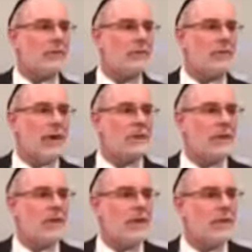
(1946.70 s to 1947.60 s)

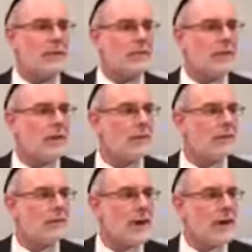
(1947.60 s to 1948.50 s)
Gavaltic thing on,
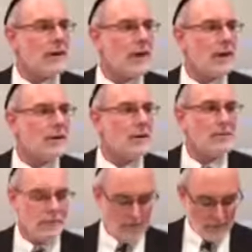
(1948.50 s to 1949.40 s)
on Seder night.
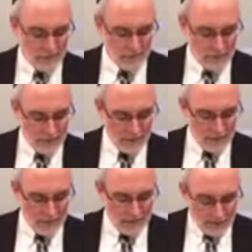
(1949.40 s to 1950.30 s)

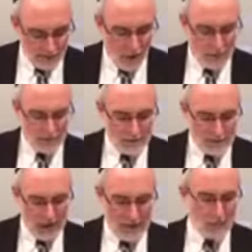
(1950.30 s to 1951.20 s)
A dog
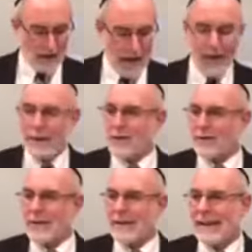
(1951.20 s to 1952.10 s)
did not, how do they
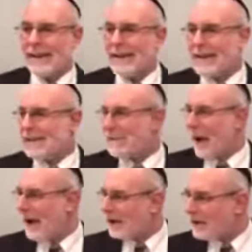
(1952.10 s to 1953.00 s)
translate? Lick its
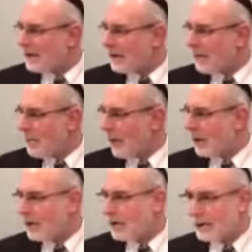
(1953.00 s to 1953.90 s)
palate? No,
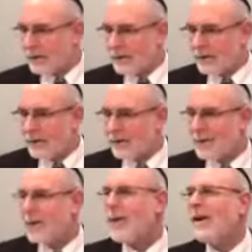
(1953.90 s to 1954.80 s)
bark. Growl.
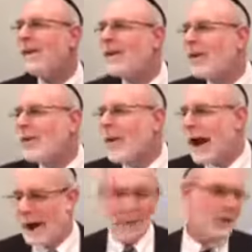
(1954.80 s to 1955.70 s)
What?
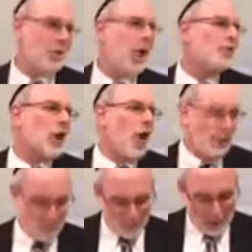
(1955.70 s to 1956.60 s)
growled? No
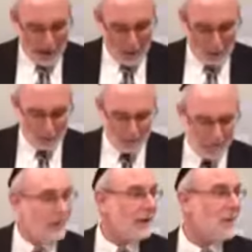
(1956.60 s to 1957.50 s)
dogs growled,
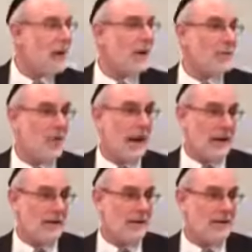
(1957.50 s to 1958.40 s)
by the way.